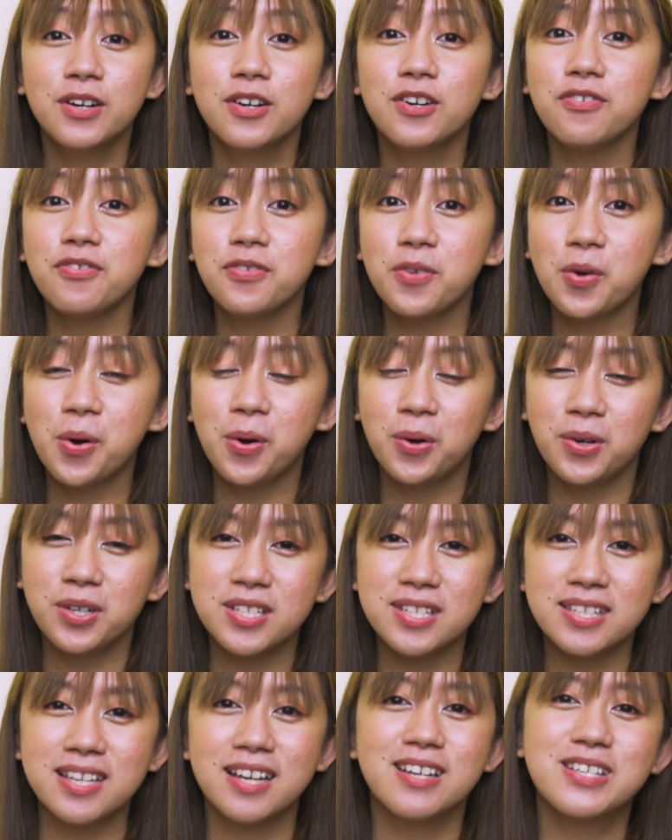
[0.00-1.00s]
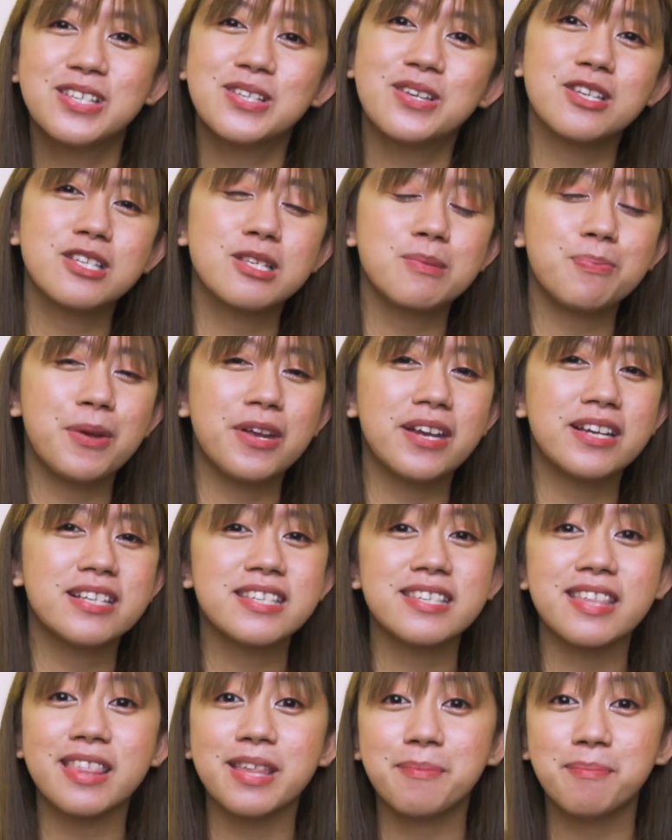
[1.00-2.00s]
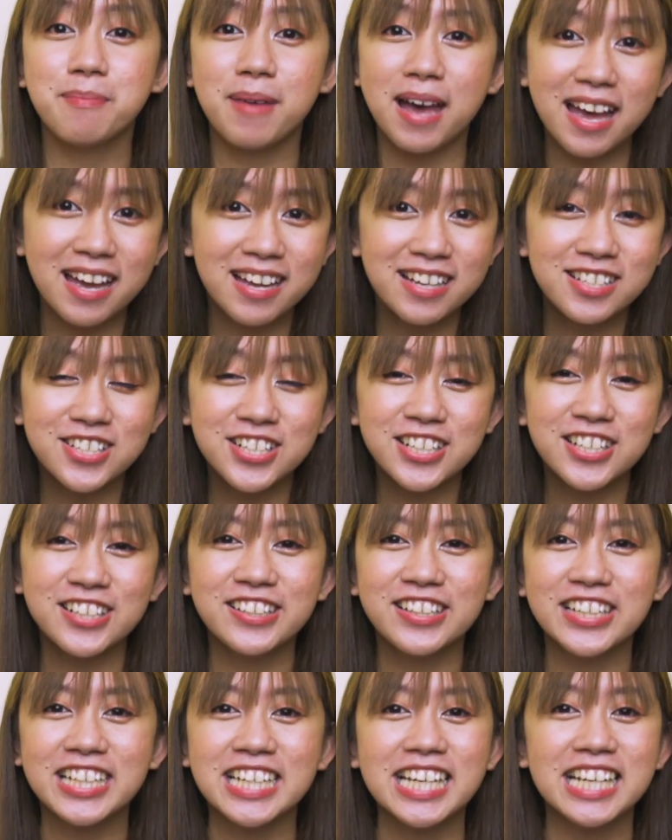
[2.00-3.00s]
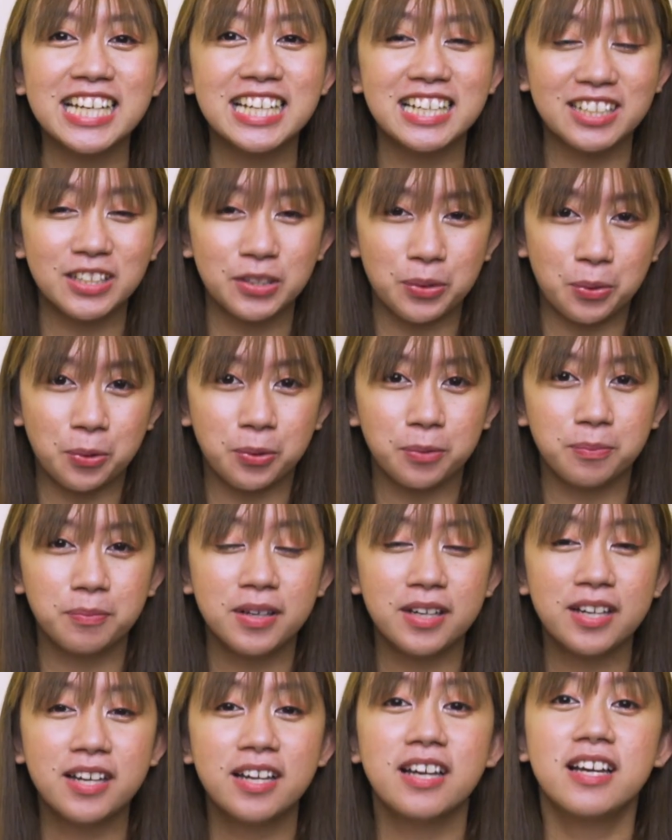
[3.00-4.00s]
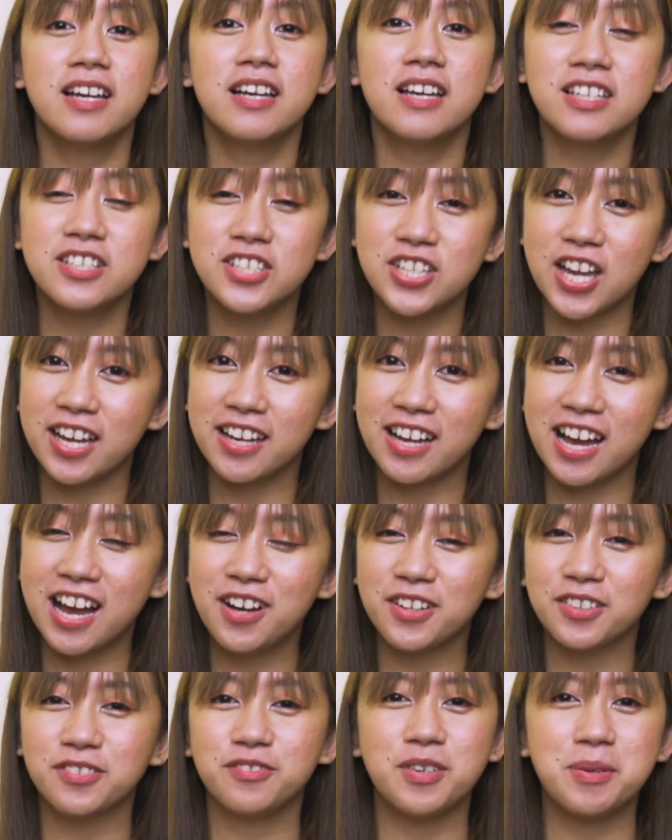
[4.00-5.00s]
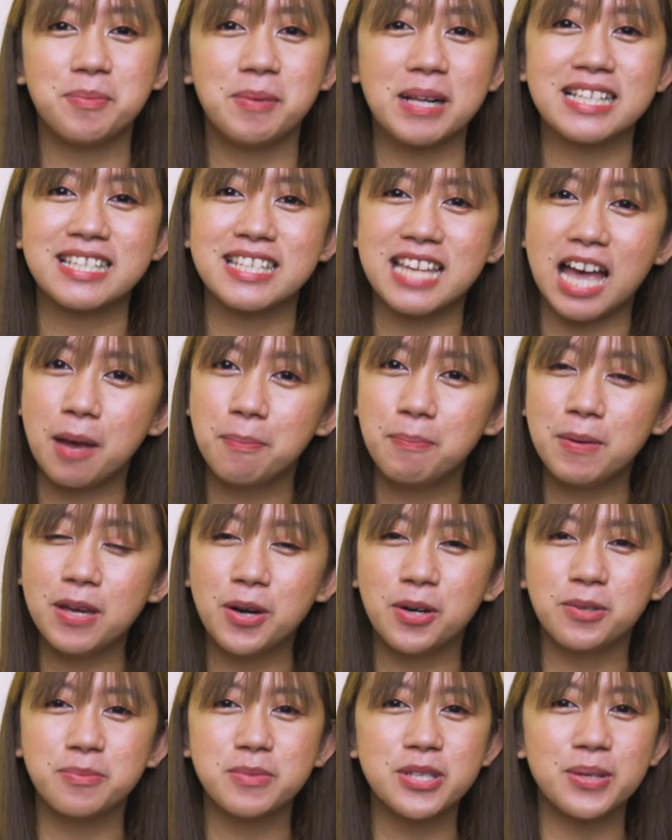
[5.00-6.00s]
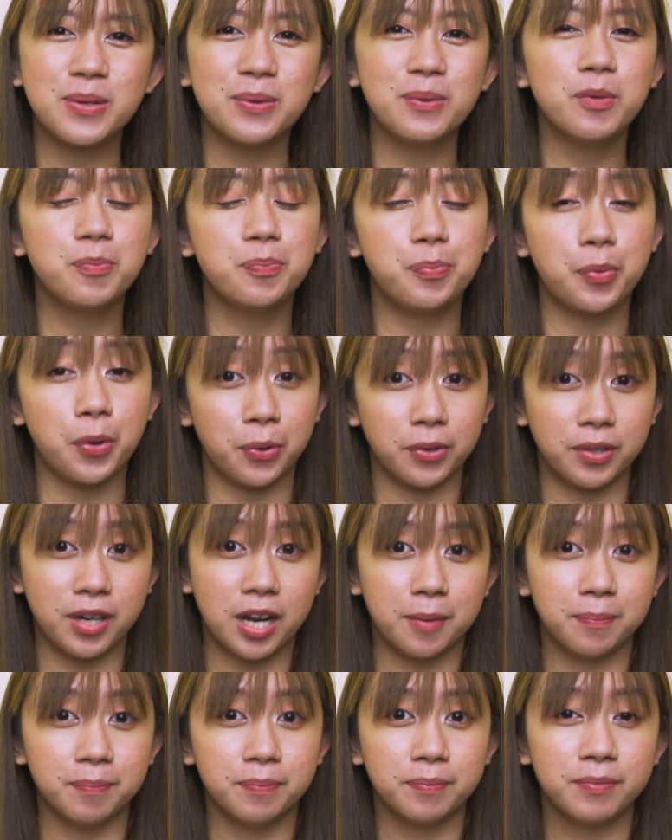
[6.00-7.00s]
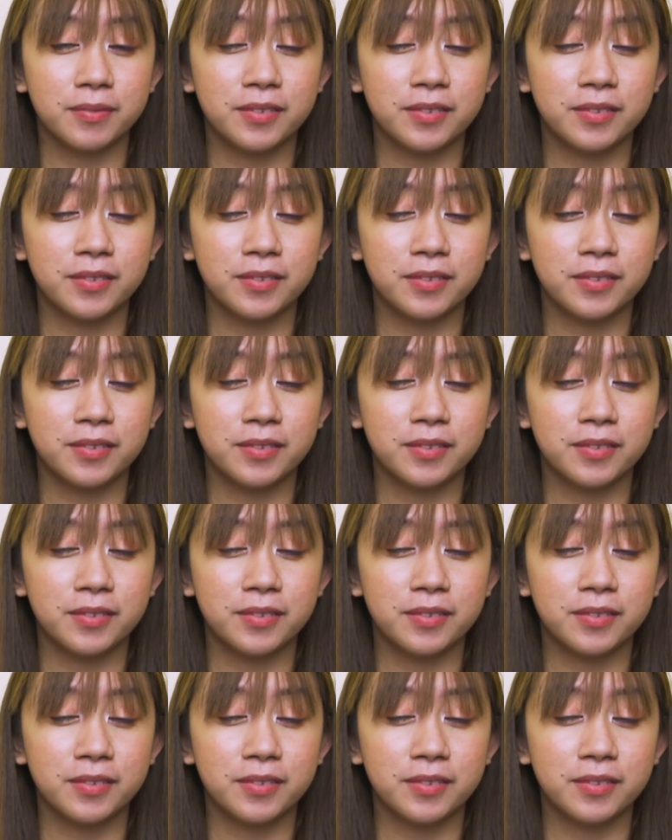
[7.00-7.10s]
Of course, to experience the magical learning at home, check out Vibal's Happy Homeschool program.